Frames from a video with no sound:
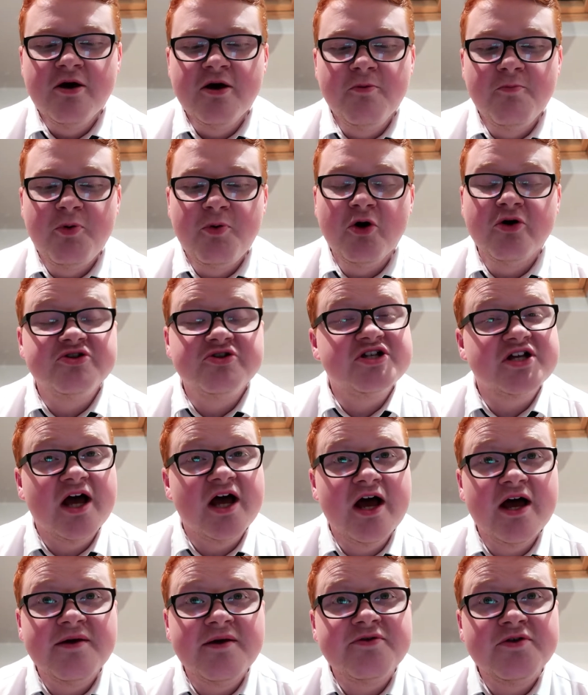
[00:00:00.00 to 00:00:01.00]
but
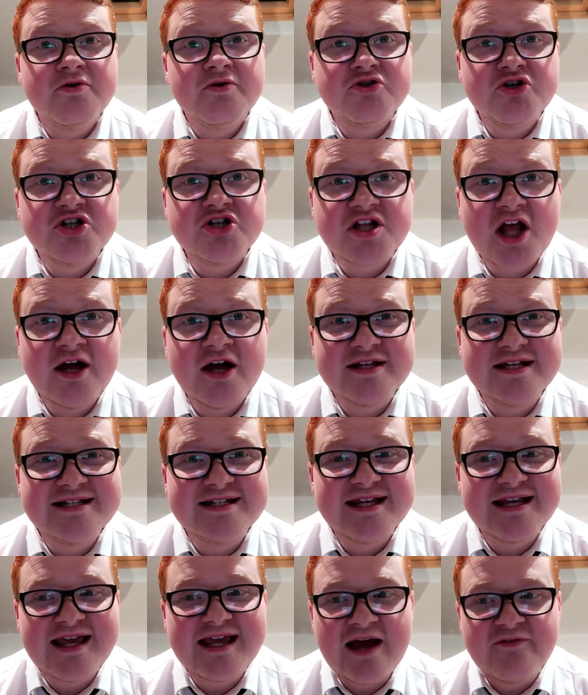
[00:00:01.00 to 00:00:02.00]
they were just starting
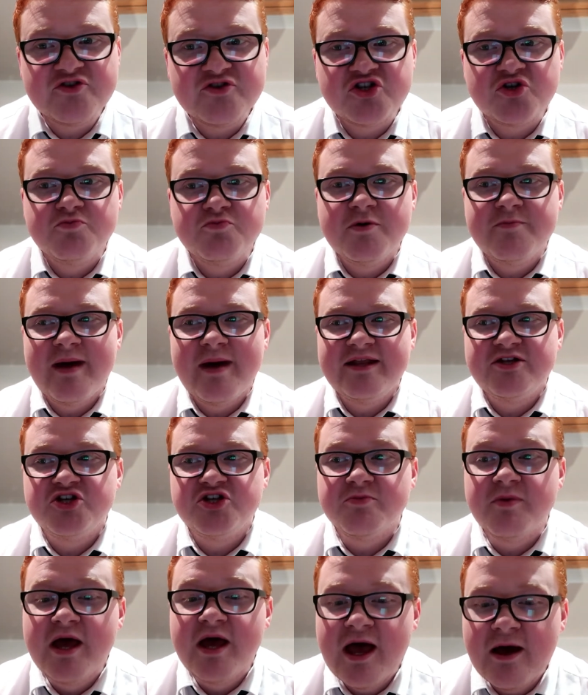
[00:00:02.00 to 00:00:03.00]
to gather some
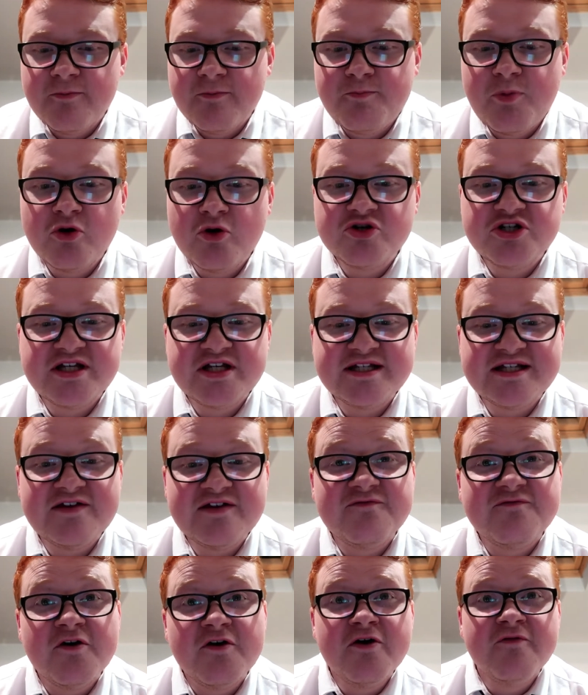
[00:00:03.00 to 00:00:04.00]
momentum and push City
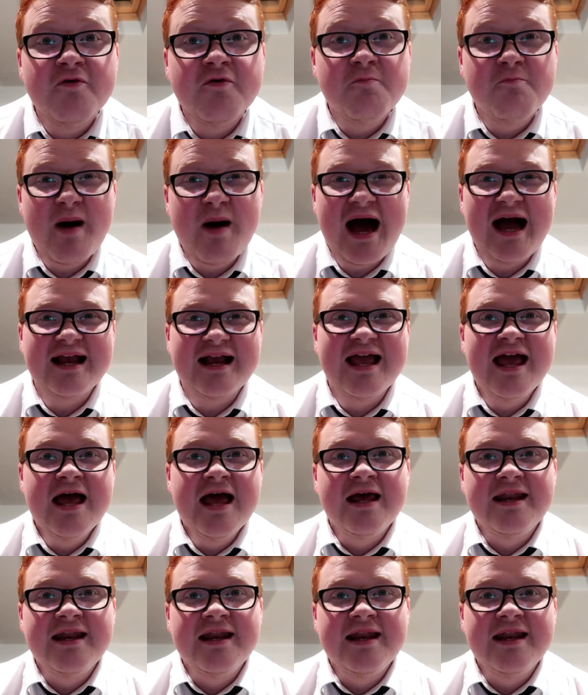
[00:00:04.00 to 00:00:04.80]
further back.